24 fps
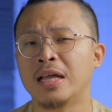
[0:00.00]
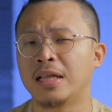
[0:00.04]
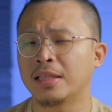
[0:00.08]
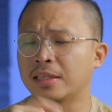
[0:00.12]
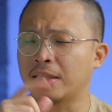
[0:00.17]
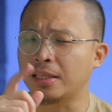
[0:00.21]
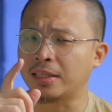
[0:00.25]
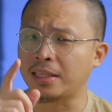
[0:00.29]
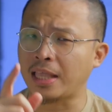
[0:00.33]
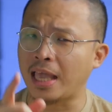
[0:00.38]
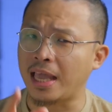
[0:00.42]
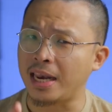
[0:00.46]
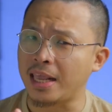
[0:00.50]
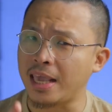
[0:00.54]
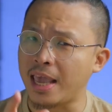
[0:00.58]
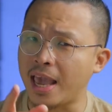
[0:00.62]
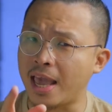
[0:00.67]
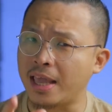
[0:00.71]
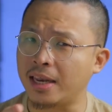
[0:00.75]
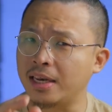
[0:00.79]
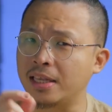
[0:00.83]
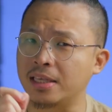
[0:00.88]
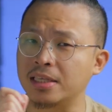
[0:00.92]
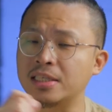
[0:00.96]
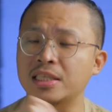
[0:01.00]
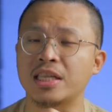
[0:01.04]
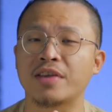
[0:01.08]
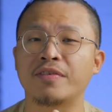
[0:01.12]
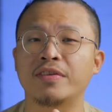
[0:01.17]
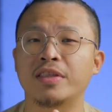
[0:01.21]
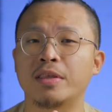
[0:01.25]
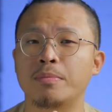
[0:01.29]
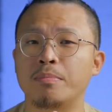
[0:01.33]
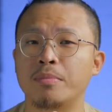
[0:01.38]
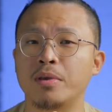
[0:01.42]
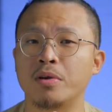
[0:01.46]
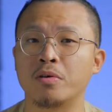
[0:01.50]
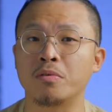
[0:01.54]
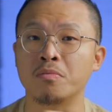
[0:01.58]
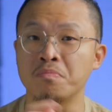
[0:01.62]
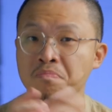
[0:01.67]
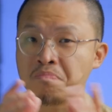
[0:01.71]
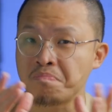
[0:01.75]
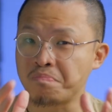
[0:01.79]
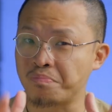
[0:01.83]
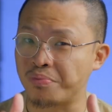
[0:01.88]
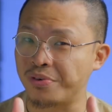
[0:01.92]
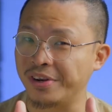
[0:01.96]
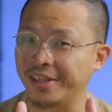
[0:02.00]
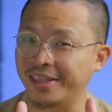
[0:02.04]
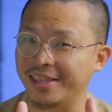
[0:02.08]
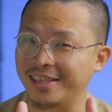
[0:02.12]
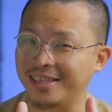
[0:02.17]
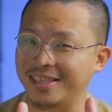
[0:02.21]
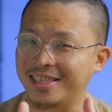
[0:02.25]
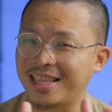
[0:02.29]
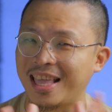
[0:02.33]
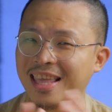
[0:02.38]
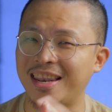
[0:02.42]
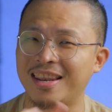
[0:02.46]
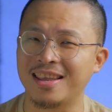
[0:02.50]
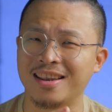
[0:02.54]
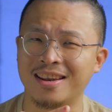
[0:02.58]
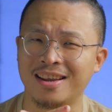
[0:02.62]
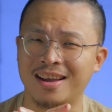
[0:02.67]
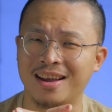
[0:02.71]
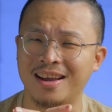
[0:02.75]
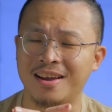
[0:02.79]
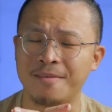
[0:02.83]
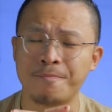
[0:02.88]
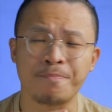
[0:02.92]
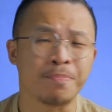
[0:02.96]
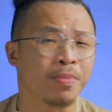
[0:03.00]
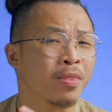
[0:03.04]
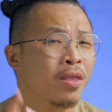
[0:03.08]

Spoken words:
The tele end is 70mm, pretty standard, huh?